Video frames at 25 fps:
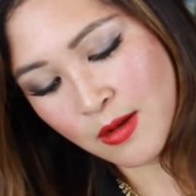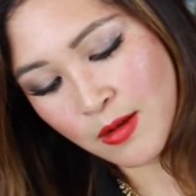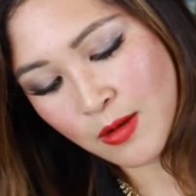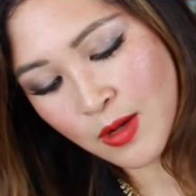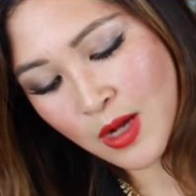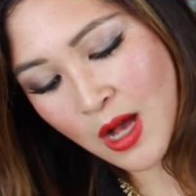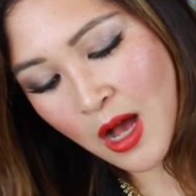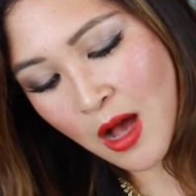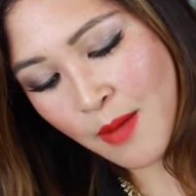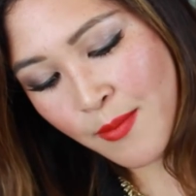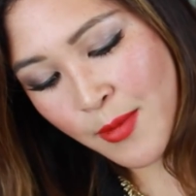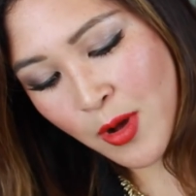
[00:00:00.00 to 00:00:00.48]

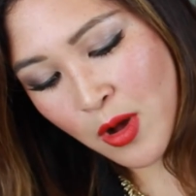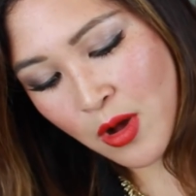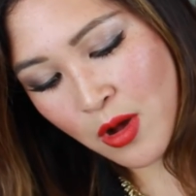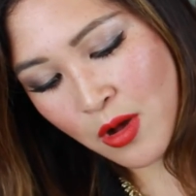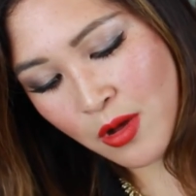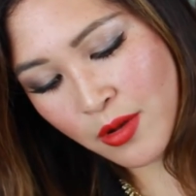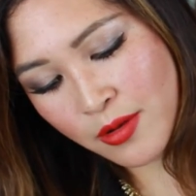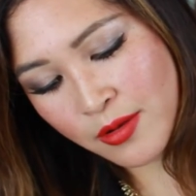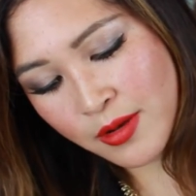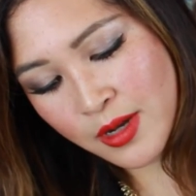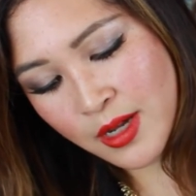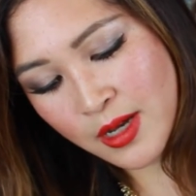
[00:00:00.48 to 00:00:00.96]
Come
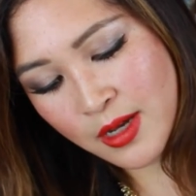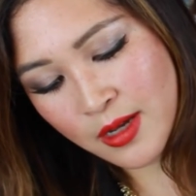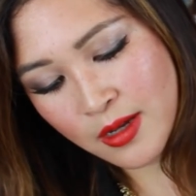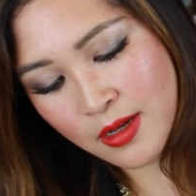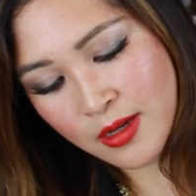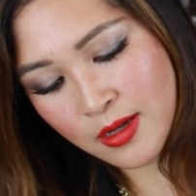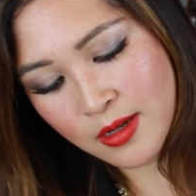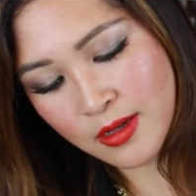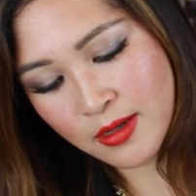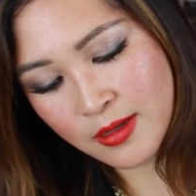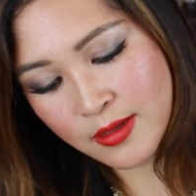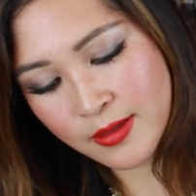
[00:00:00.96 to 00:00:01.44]
on.
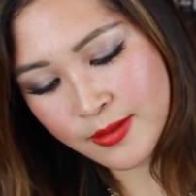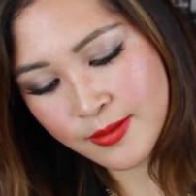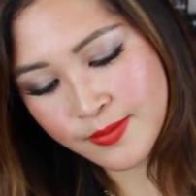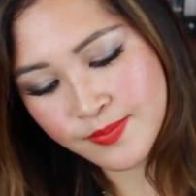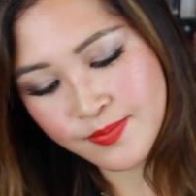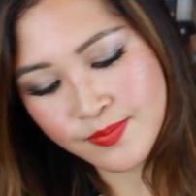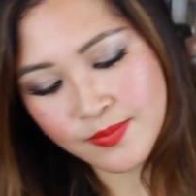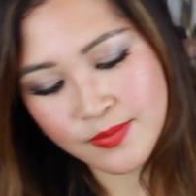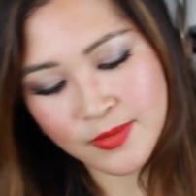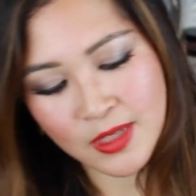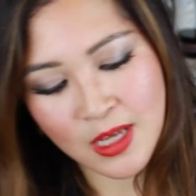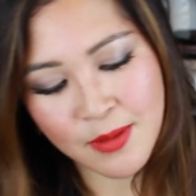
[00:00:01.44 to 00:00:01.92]

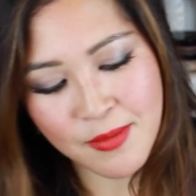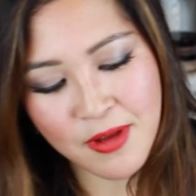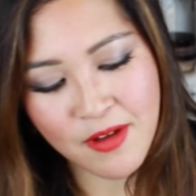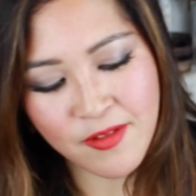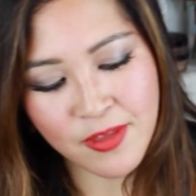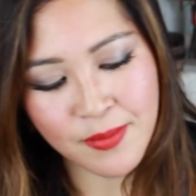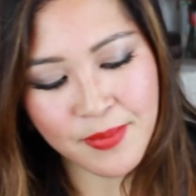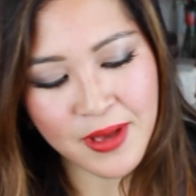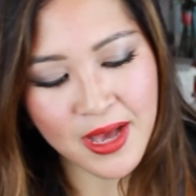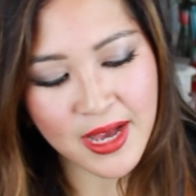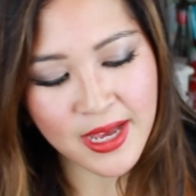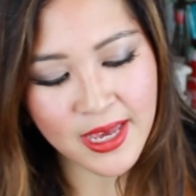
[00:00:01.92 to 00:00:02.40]
Out
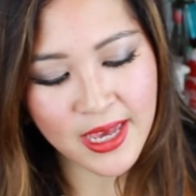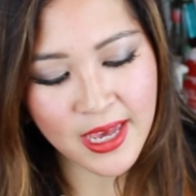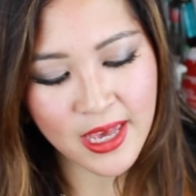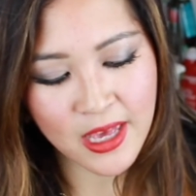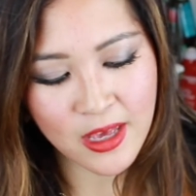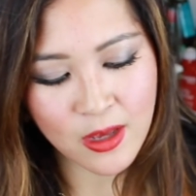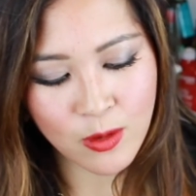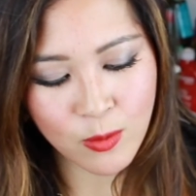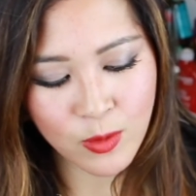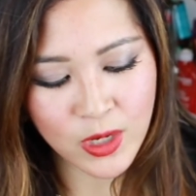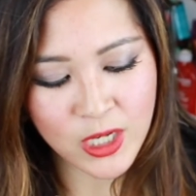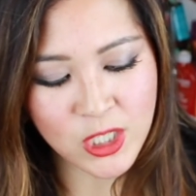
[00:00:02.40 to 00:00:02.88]
of the
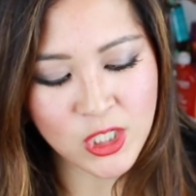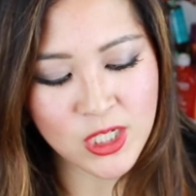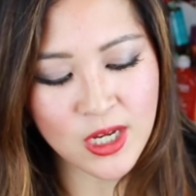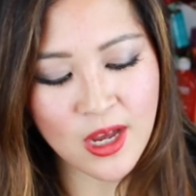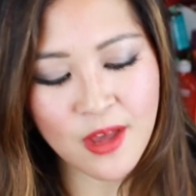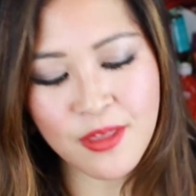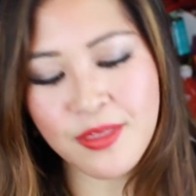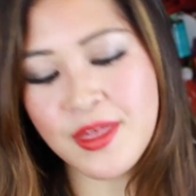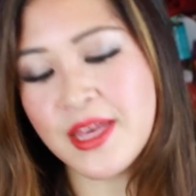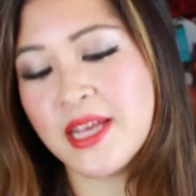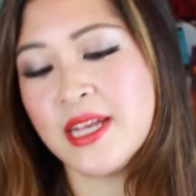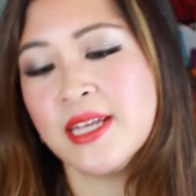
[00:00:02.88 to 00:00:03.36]
packet, which
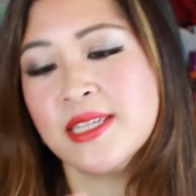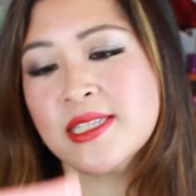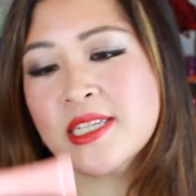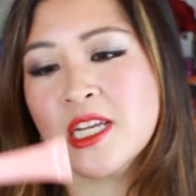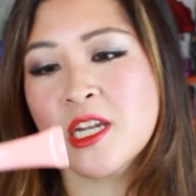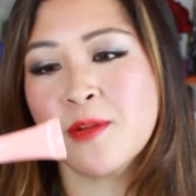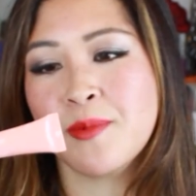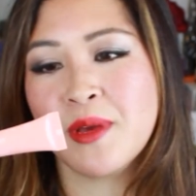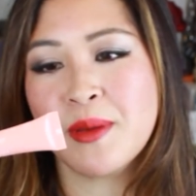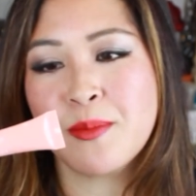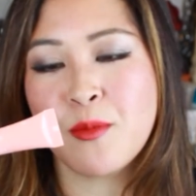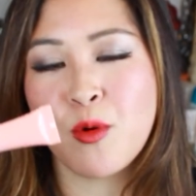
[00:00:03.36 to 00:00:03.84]
I think is
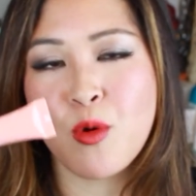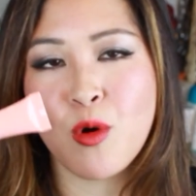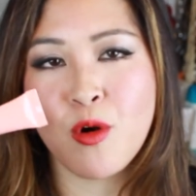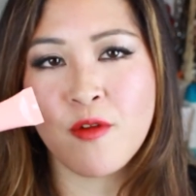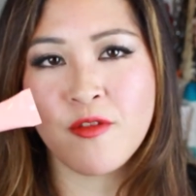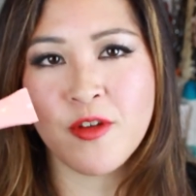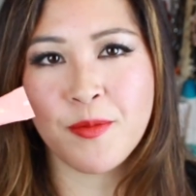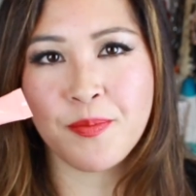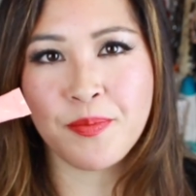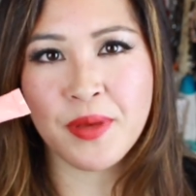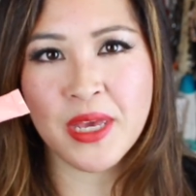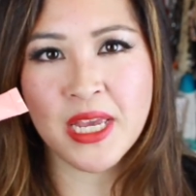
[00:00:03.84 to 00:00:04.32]
going to be more
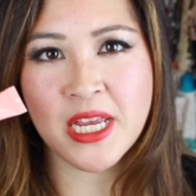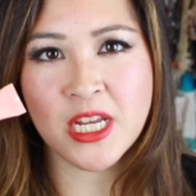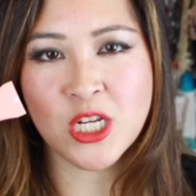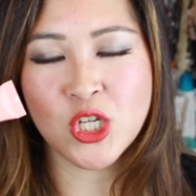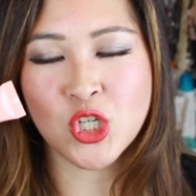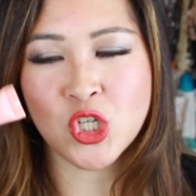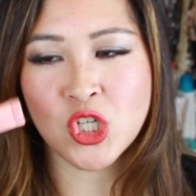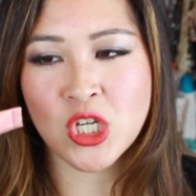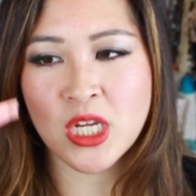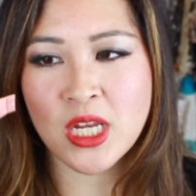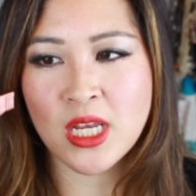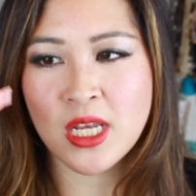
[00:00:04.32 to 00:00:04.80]
of a
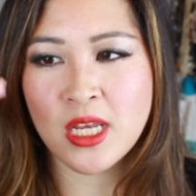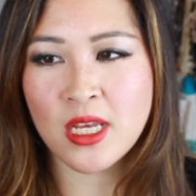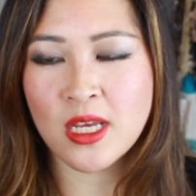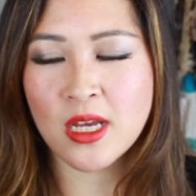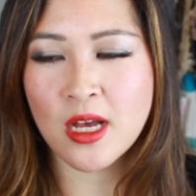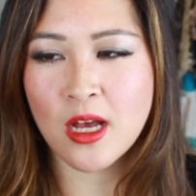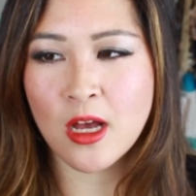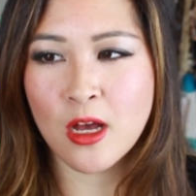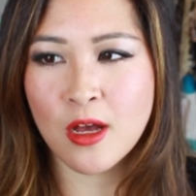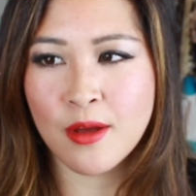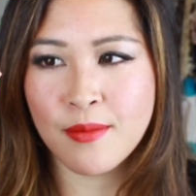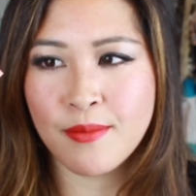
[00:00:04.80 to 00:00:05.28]
peachy
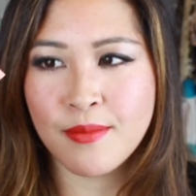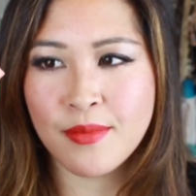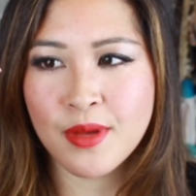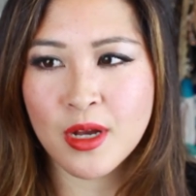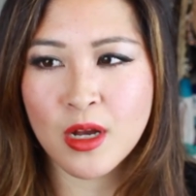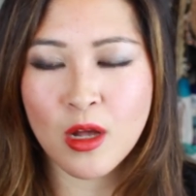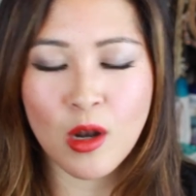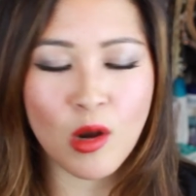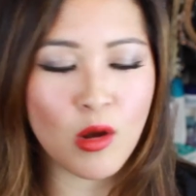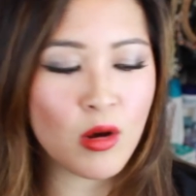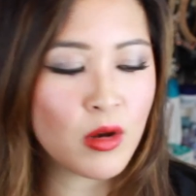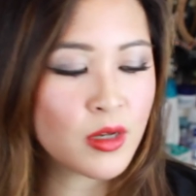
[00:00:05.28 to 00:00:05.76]

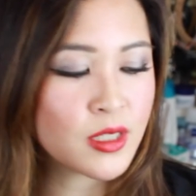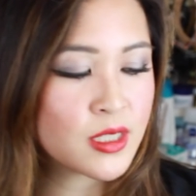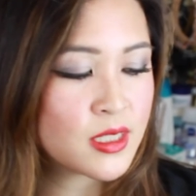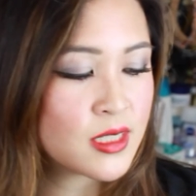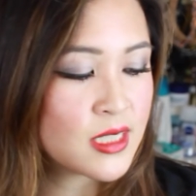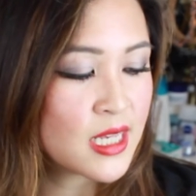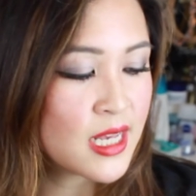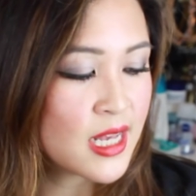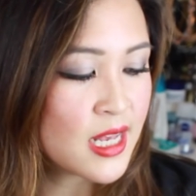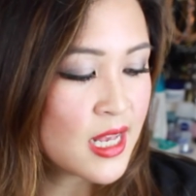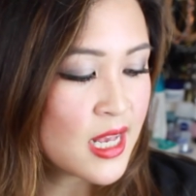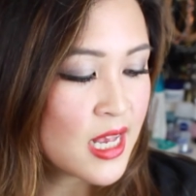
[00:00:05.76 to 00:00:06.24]

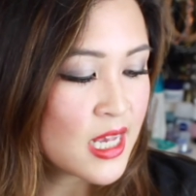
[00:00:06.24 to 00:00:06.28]
gloss.